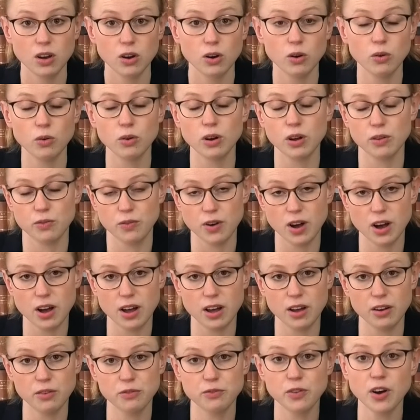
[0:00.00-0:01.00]
or, if
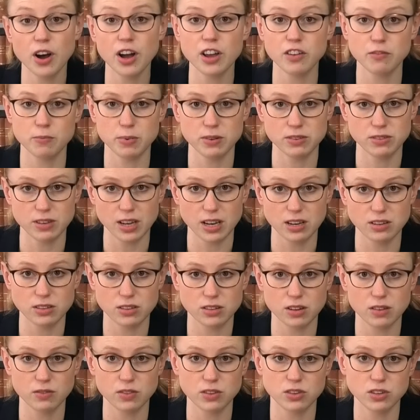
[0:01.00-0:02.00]
higher,
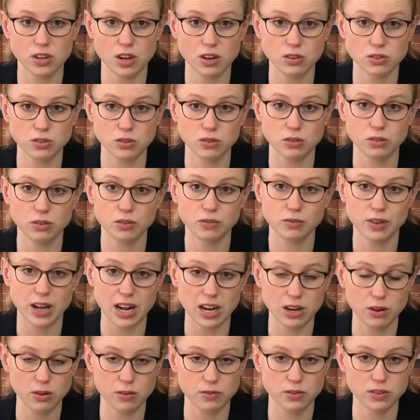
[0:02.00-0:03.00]
5% of the total
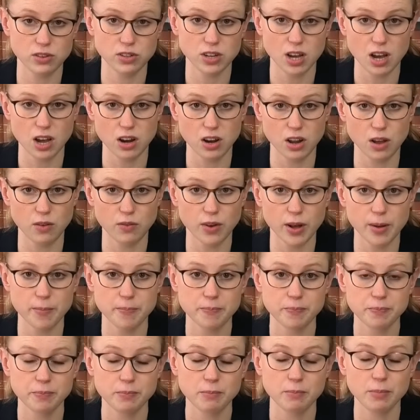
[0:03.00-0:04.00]
value of the turnover,
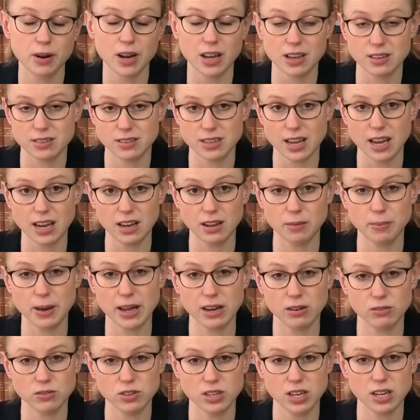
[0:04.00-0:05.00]
plus daily
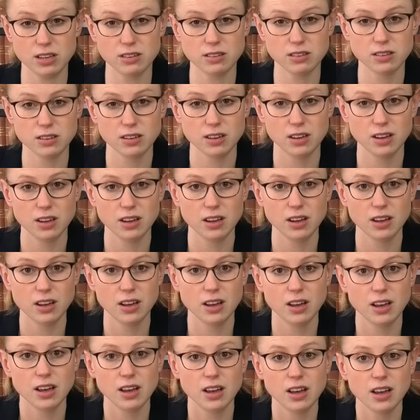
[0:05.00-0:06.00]
penalties.
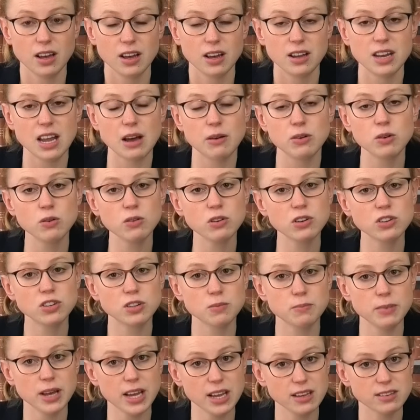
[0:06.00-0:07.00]
Now, in order
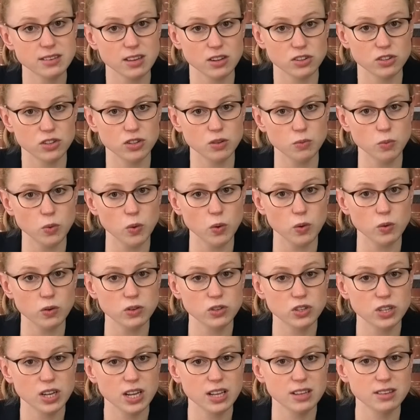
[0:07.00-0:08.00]
to make such an
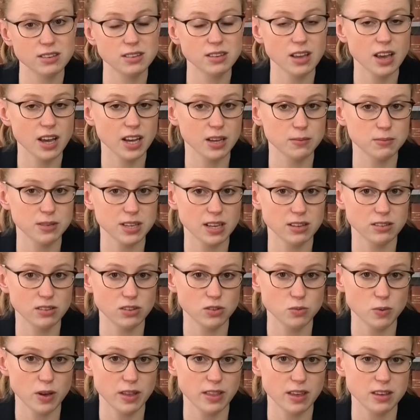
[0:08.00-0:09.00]
award, in
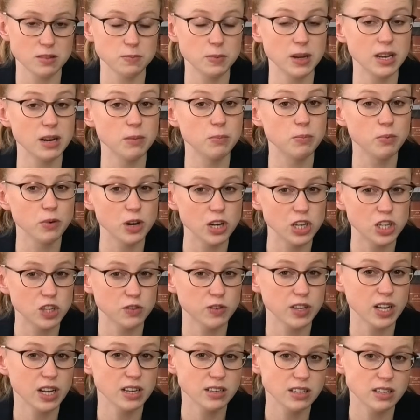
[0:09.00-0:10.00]
circumstances where there's been a breach
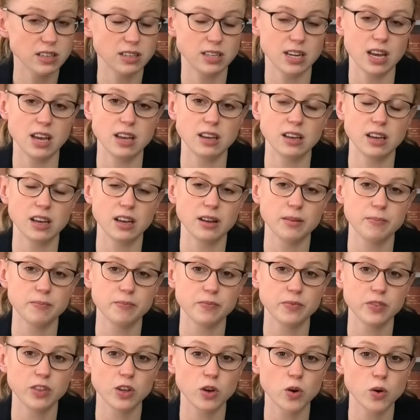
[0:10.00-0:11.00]
of an
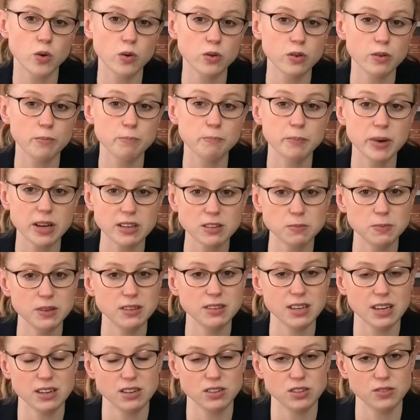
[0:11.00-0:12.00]
undertaking, the court must be
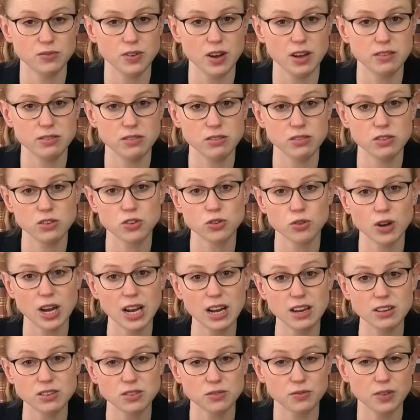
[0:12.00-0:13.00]
satisfied that the
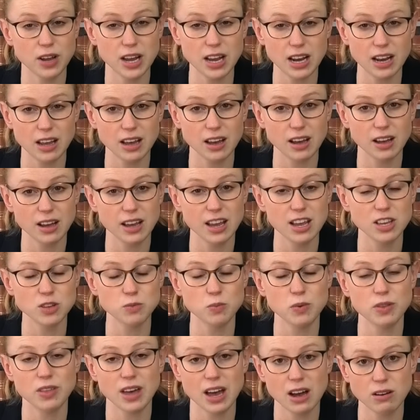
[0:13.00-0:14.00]
trader's failure is
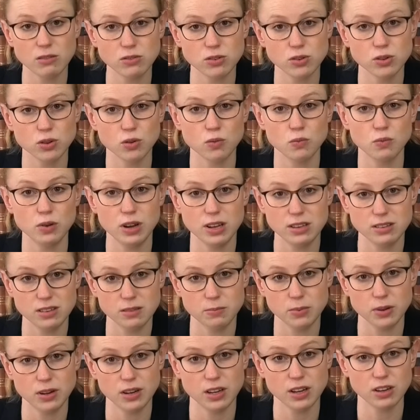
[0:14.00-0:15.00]
without
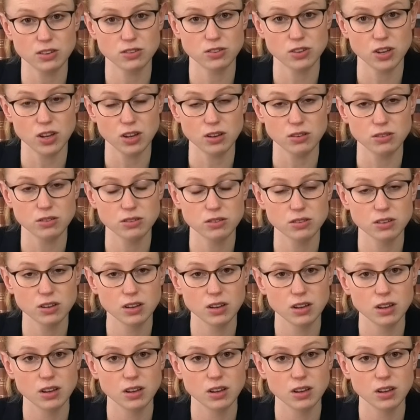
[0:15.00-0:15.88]
reasonable excuse.